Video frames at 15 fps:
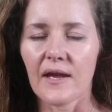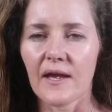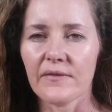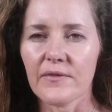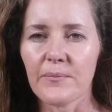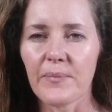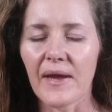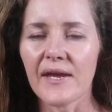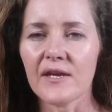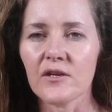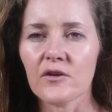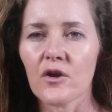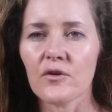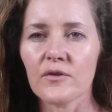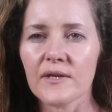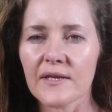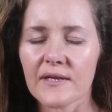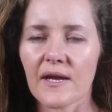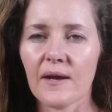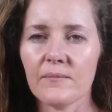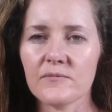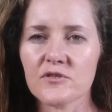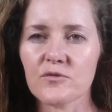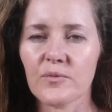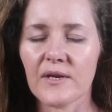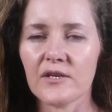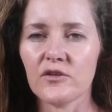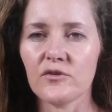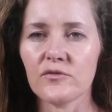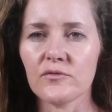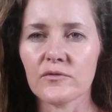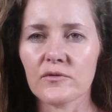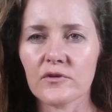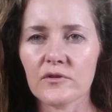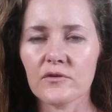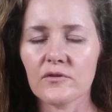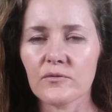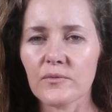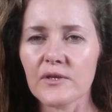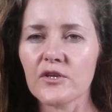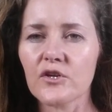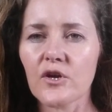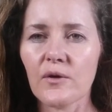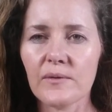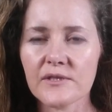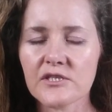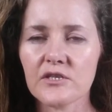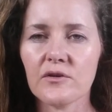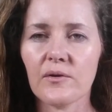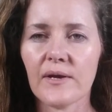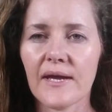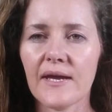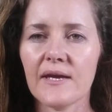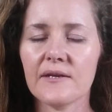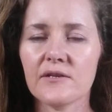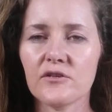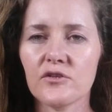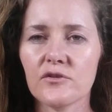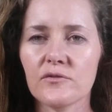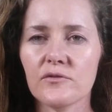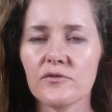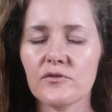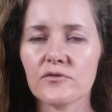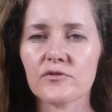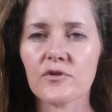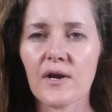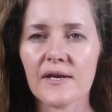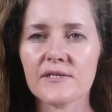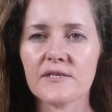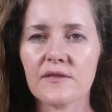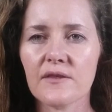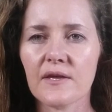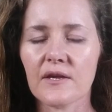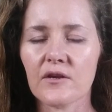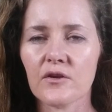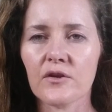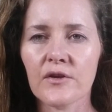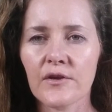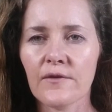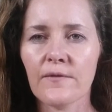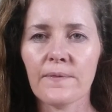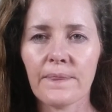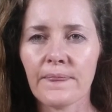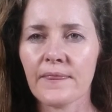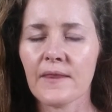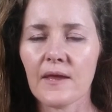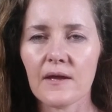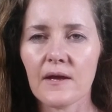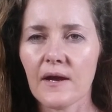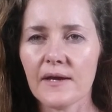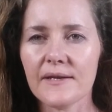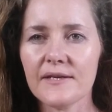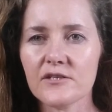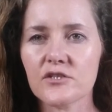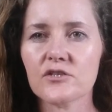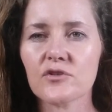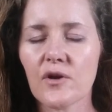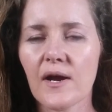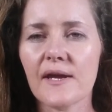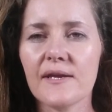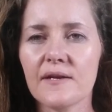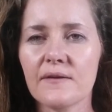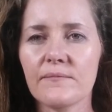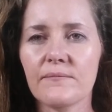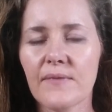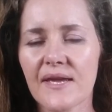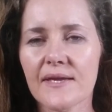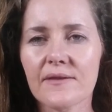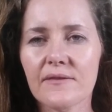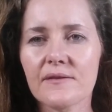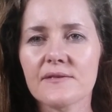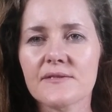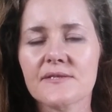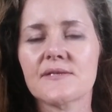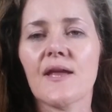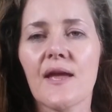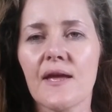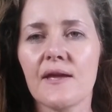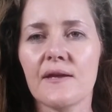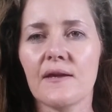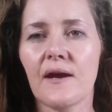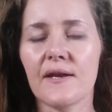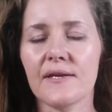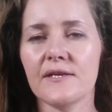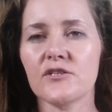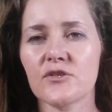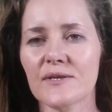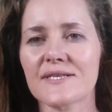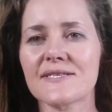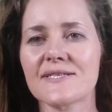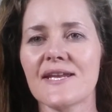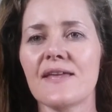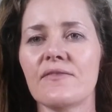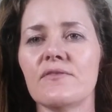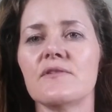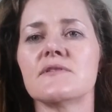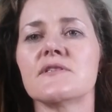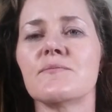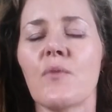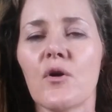And the pain only comes when you go into your head and you try to think, I need to try and make this stay. I need to extend this